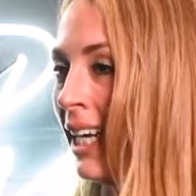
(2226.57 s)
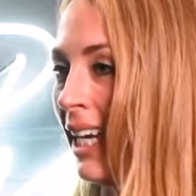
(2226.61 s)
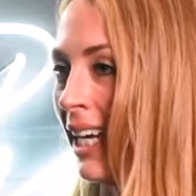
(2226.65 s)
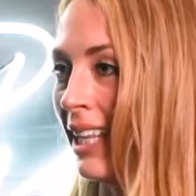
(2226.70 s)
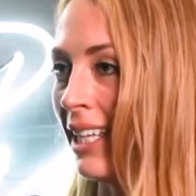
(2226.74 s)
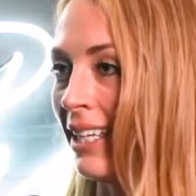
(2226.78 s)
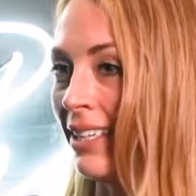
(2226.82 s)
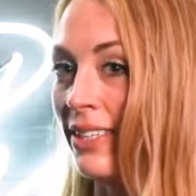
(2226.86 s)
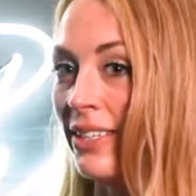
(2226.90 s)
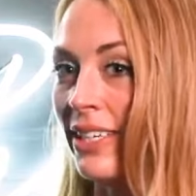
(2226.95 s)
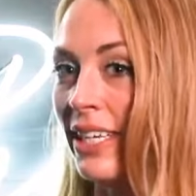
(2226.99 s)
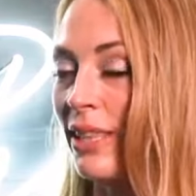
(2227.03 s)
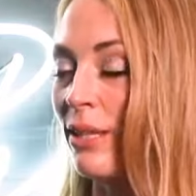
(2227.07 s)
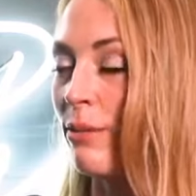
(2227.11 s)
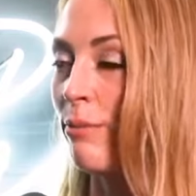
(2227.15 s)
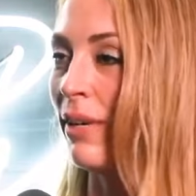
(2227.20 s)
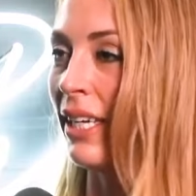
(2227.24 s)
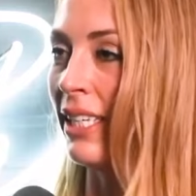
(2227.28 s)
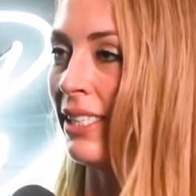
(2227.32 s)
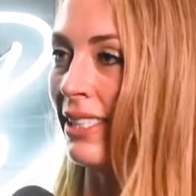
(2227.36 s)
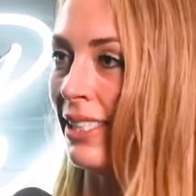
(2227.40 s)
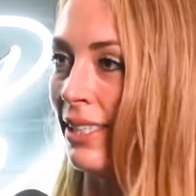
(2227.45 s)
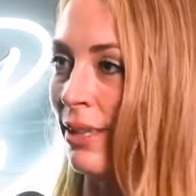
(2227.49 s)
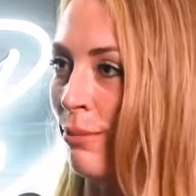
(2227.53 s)
And then you get the
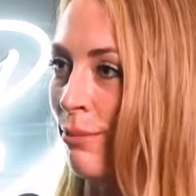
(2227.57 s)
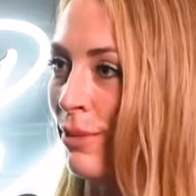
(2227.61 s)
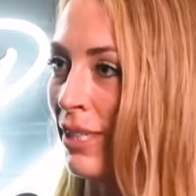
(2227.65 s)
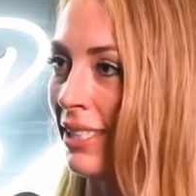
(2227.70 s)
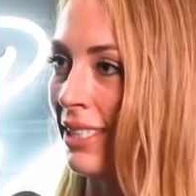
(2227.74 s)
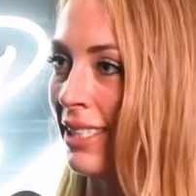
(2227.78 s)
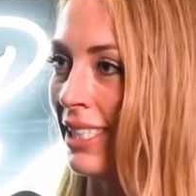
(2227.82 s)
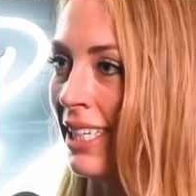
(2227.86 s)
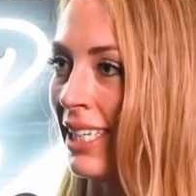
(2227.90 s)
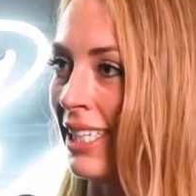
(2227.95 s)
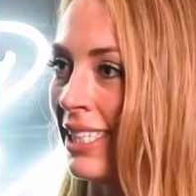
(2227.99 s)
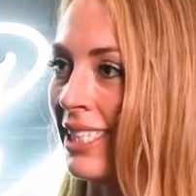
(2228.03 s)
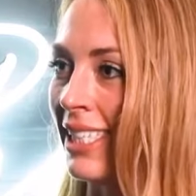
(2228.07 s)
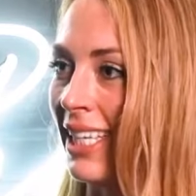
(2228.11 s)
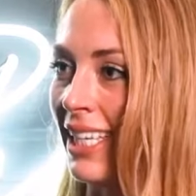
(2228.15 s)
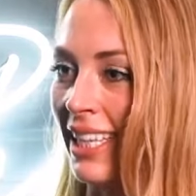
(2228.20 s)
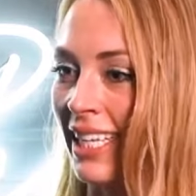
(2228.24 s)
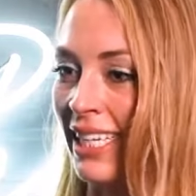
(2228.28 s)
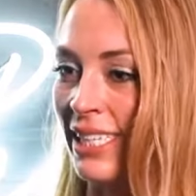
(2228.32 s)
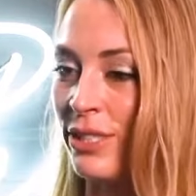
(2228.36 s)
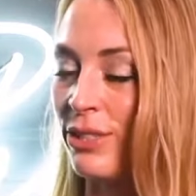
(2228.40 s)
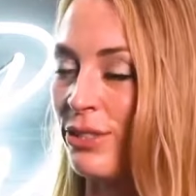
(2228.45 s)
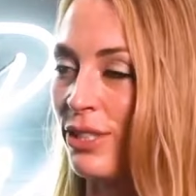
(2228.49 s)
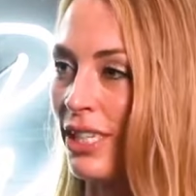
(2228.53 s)
best in the business and
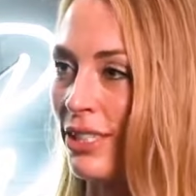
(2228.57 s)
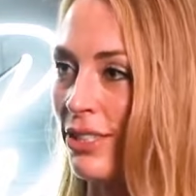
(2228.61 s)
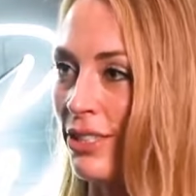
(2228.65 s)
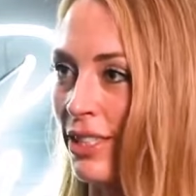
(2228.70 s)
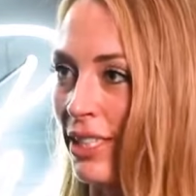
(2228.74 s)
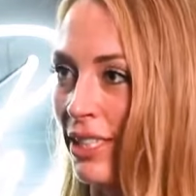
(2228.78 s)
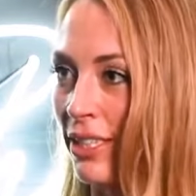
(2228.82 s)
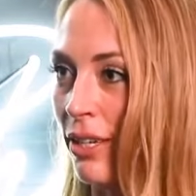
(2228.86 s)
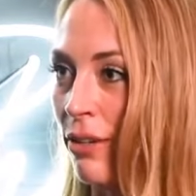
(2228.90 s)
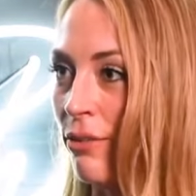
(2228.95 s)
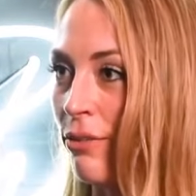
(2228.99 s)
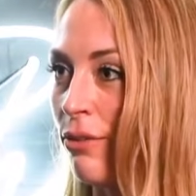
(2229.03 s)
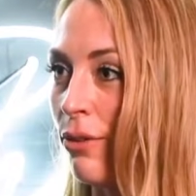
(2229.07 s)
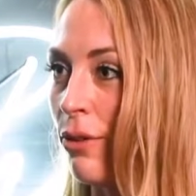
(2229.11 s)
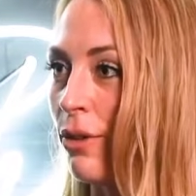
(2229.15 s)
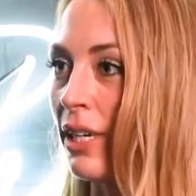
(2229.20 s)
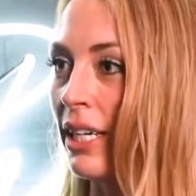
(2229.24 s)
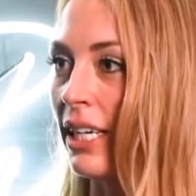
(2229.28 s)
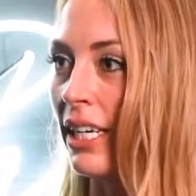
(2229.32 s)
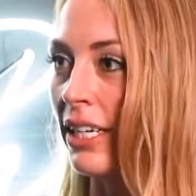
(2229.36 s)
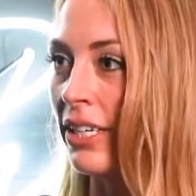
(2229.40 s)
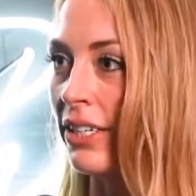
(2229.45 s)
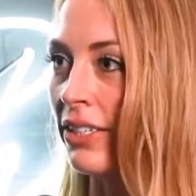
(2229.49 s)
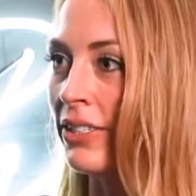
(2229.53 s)
they structure it all for
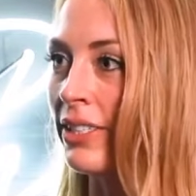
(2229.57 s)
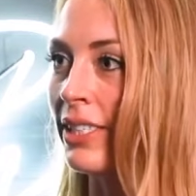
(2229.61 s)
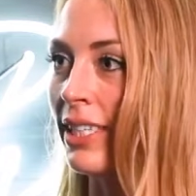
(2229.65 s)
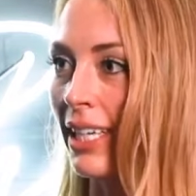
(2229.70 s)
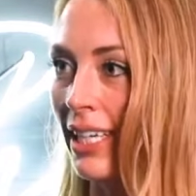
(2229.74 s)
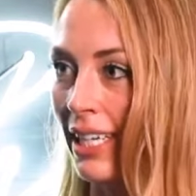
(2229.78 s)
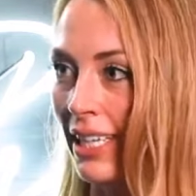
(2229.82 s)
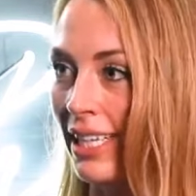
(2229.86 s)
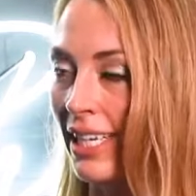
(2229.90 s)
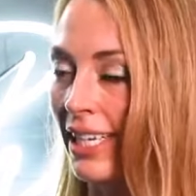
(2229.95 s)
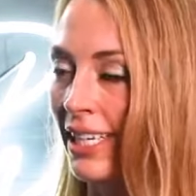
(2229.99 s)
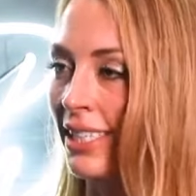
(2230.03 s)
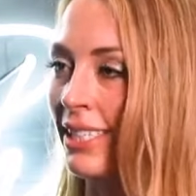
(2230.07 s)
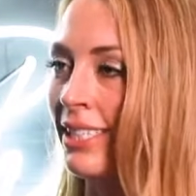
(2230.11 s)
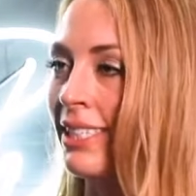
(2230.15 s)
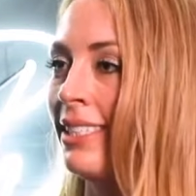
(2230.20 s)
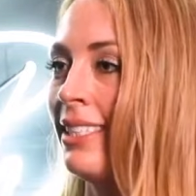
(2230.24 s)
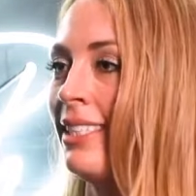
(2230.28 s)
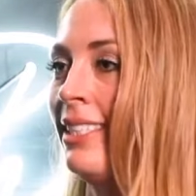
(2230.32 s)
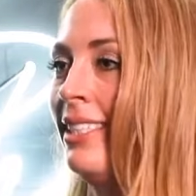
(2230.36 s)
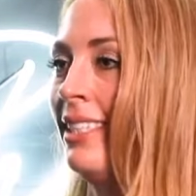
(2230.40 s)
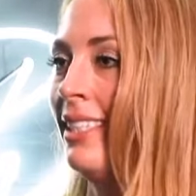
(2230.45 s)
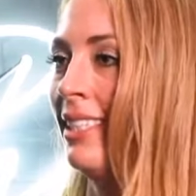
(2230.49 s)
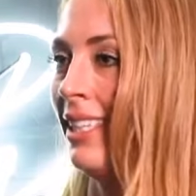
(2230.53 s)
you. And then
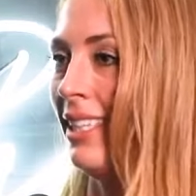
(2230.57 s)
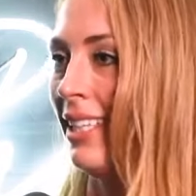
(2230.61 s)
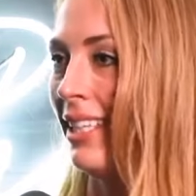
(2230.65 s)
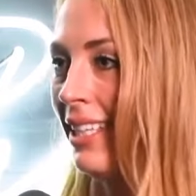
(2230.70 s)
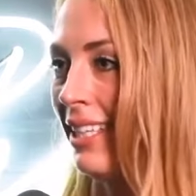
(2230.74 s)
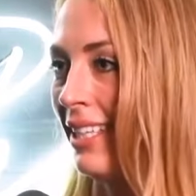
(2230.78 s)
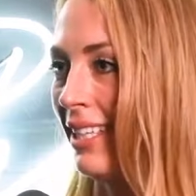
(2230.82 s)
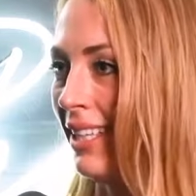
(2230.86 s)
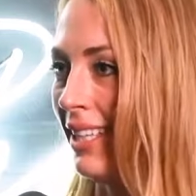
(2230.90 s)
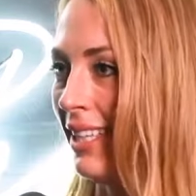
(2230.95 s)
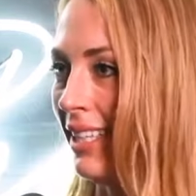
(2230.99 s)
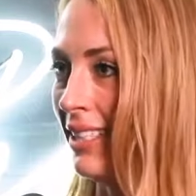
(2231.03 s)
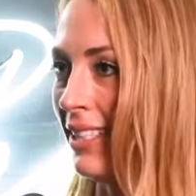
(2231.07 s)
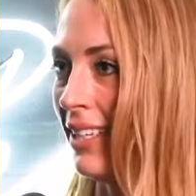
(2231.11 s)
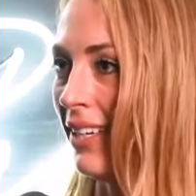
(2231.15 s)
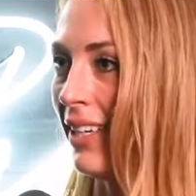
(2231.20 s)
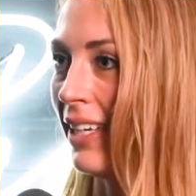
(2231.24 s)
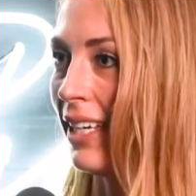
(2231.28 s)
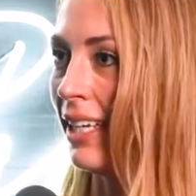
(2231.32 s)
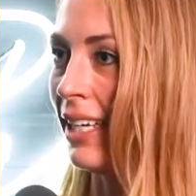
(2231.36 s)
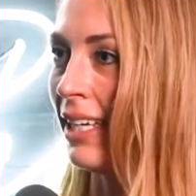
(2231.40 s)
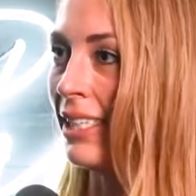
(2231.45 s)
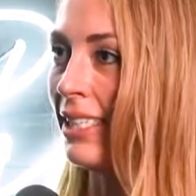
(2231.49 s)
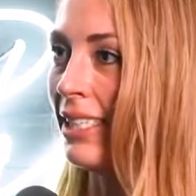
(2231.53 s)
that's how I
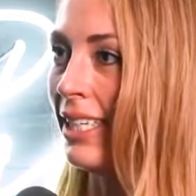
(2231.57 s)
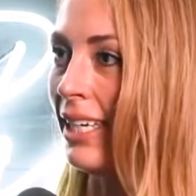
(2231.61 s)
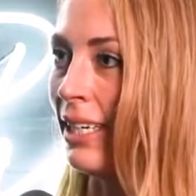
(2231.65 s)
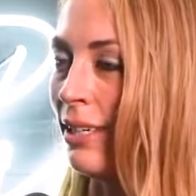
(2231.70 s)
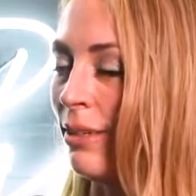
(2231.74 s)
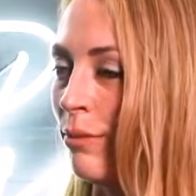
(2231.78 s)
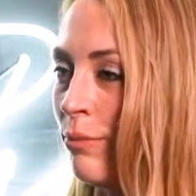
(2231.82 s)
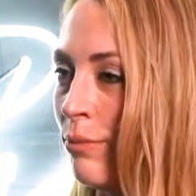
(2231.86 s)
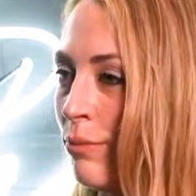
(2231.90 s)
get it done.